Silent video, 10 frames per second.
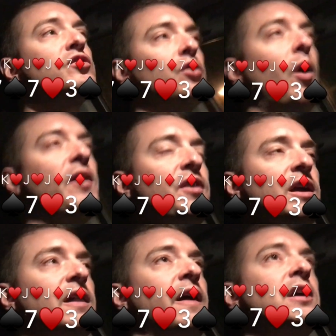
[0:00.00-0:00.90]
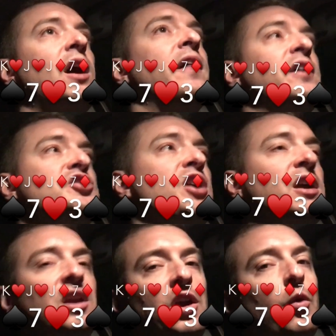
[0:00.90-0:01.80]
So I think I like I like
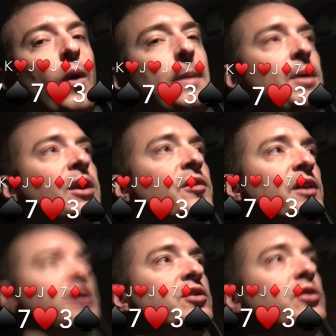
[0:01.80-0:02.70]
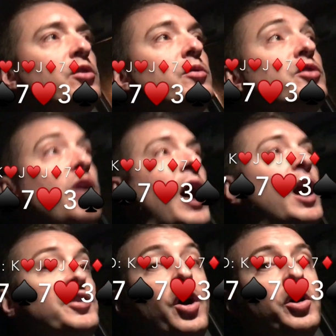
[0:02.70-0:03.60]
checking here way better than I do
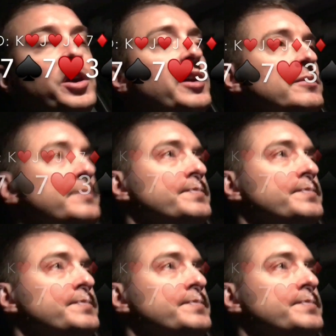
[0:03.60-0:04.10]
uh, donking.